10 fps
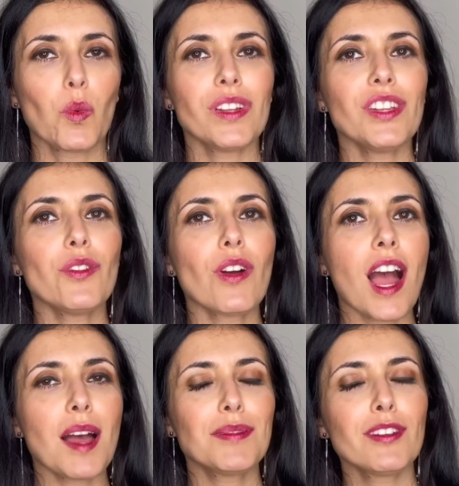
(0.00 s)
When
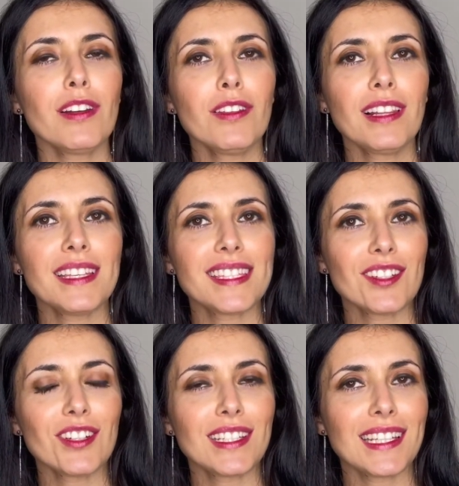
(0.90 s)
you're absolutely
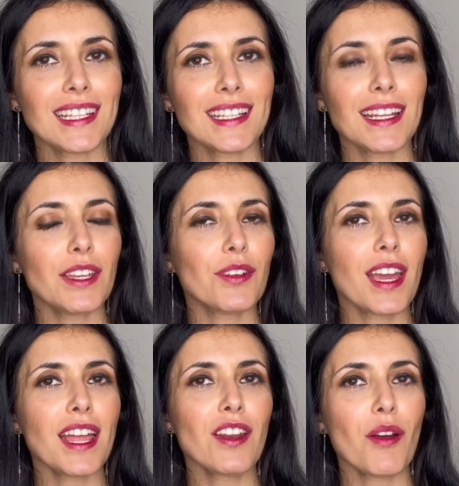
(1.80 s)
certain that you
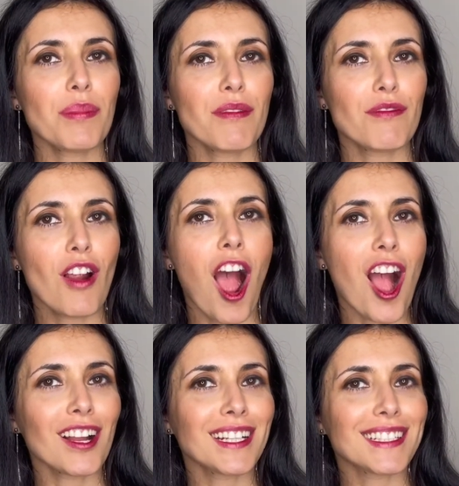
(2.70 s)
cannot be
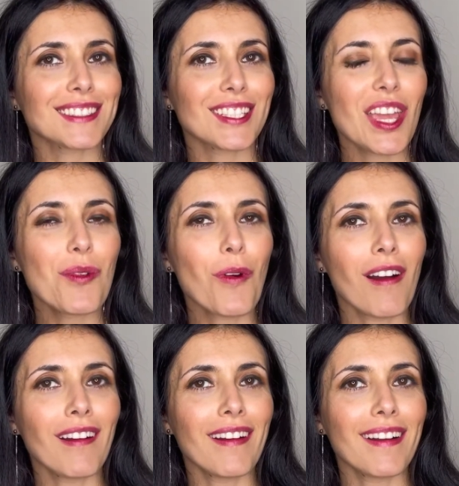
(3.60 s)
wrong, you
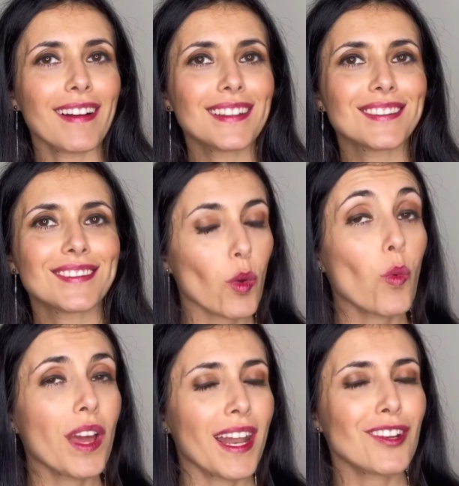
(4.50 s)
are
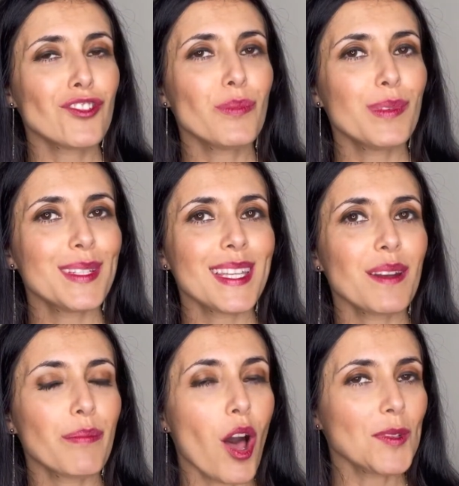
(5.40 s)
one hundred
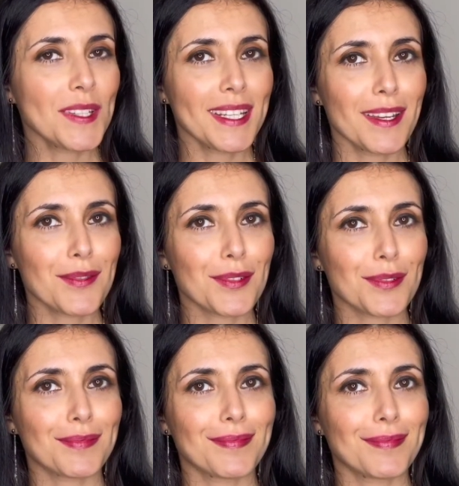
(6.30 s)
percent positive.
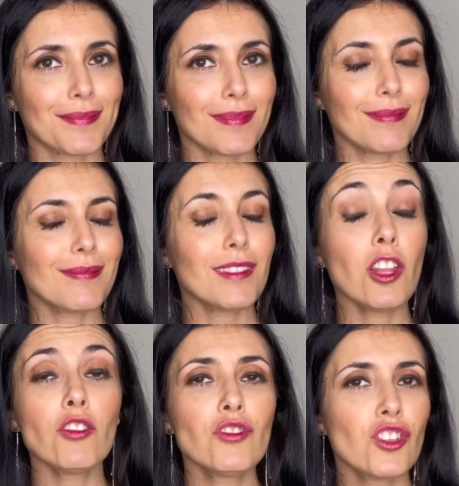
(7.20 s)

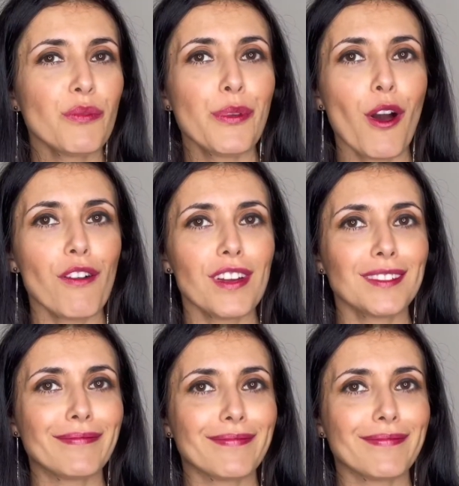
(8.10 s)
Non ci piove.